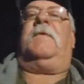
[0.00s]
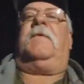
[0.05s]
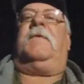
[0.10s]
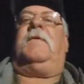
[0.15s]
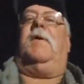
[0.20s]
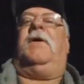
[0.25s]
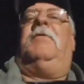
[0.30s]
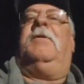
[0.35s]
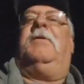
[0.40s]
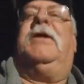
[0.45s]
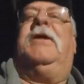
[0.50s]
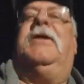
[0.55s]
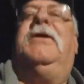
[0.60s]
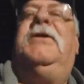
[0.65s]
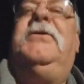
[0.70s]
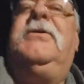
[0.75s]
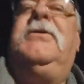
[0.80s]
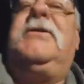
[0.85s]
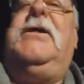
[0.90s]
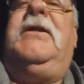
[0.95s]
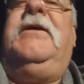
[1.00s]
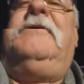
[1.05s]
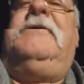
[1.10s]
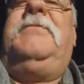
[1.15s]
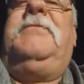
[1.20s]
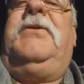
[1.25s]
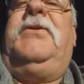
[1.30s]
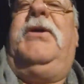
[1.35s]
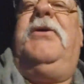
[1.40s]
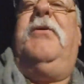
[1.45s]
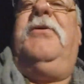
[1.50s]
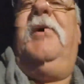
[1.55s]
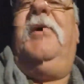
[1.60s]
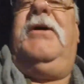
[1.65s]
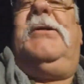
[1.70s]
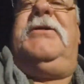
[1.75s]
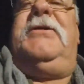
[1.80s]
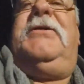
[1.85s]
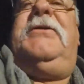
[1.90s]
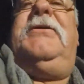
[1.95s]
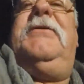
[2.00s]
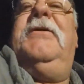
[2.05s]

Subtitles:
All we got to do is get him to the U.S.